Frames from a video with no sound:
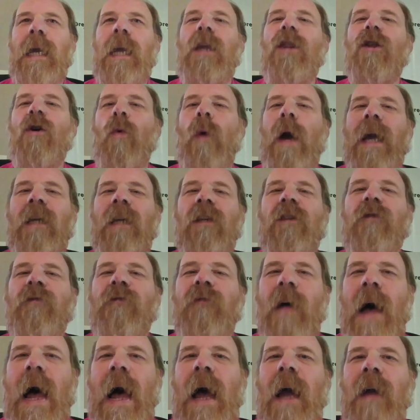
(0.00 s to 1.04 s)
Either way, it's
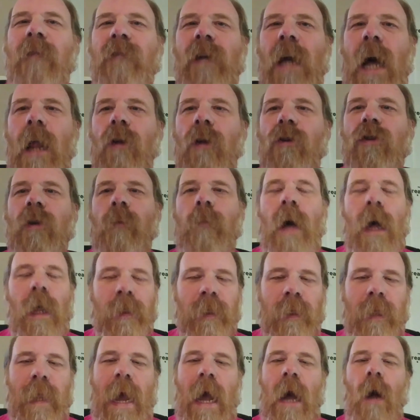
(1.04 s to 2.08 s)
$5 a
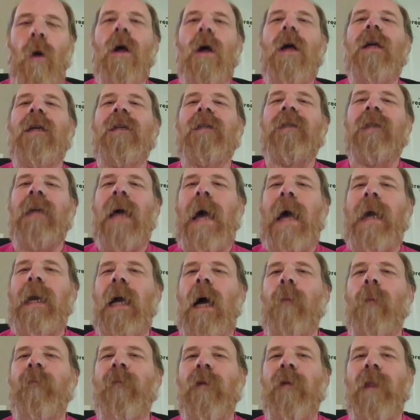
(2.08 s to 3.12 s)
month. Now, sign
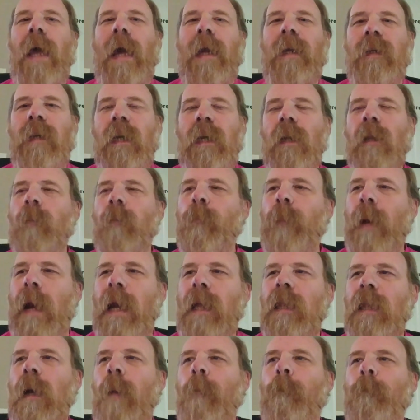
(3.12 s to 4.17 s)
up for that deal,
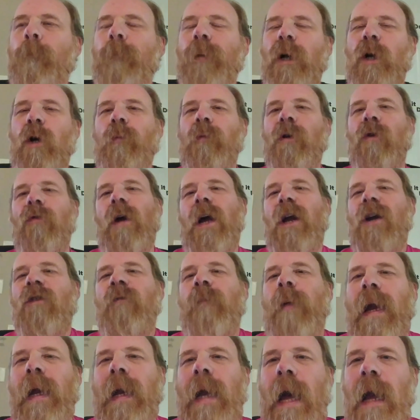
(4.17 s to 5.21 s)
pay them, boom, your radio's
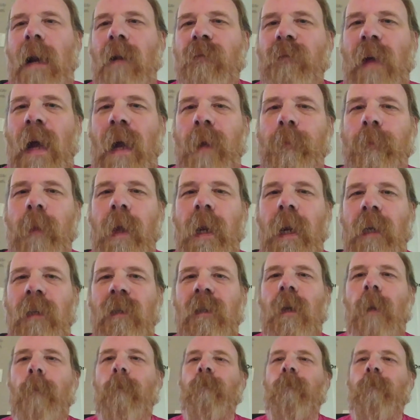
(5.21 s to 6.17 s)
back on in 5 minutes.